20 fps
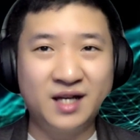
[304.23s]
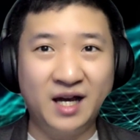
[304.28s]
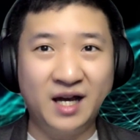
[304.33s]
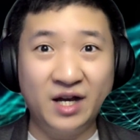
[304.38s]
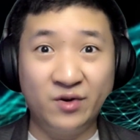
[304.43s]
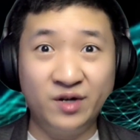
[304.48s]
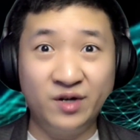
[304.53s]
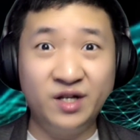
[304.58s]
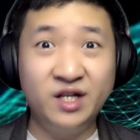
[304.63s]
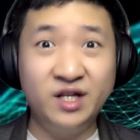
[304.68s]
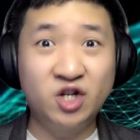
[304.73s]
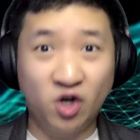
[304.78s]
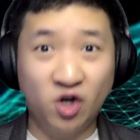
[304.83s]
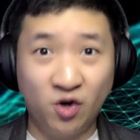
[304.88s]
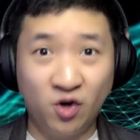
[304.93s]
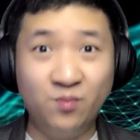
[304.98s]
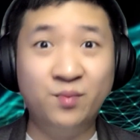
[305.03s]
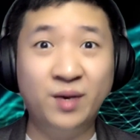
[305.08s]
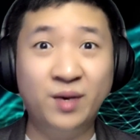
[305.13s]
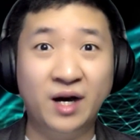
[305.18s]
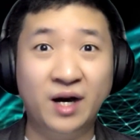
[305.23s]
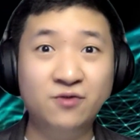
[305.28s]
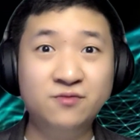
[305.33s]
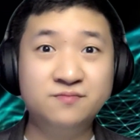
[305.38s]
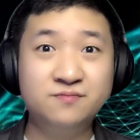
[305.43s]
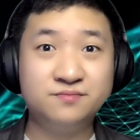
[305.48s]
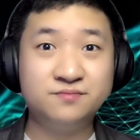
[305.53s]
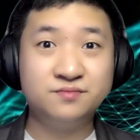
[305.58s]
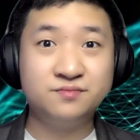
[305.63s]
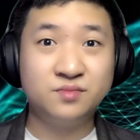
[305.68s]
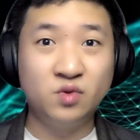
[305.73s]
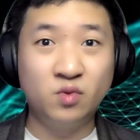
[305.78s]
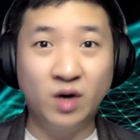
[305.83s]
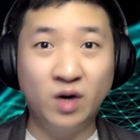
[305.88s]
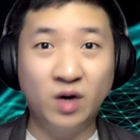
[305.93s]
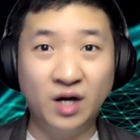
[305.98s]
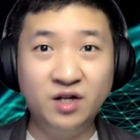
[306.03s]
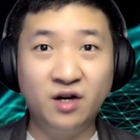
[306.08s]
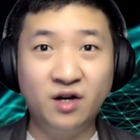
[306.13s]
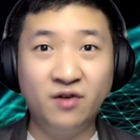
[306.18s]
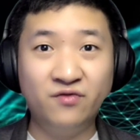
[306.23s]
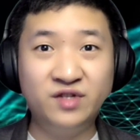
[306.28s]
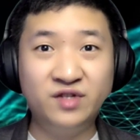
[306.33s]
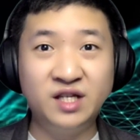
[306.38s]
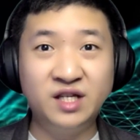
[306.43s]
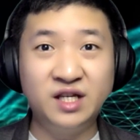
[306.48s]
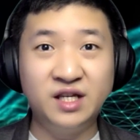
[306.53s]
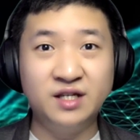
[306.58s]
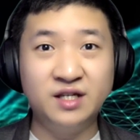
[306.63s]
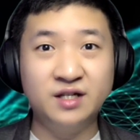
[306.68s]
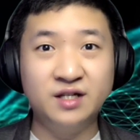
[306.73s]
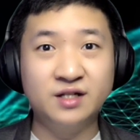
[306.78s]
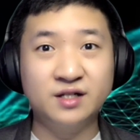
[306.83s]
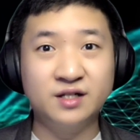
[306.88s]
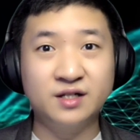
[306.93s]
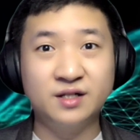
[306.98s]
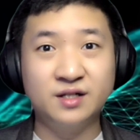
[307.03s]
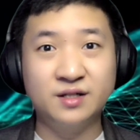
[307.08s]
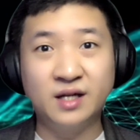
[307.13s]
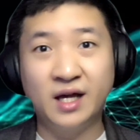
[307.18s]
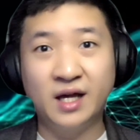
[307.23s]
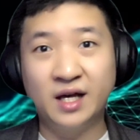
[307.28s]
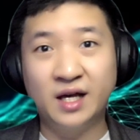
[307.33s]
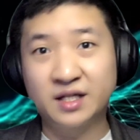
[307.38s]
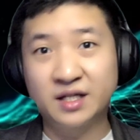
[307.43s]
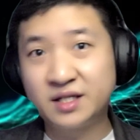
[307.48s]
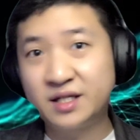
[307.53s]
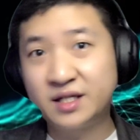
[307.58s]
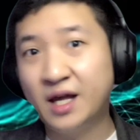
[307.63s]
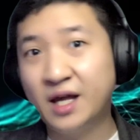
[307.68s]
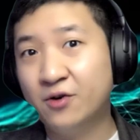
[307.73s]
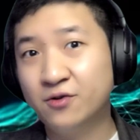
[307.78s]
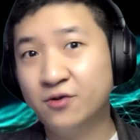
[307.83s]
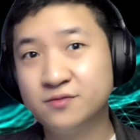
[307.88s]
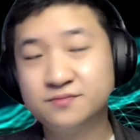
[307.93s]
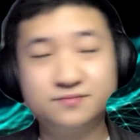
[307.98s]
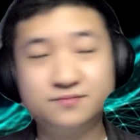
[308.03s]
I already compiled one of the Excel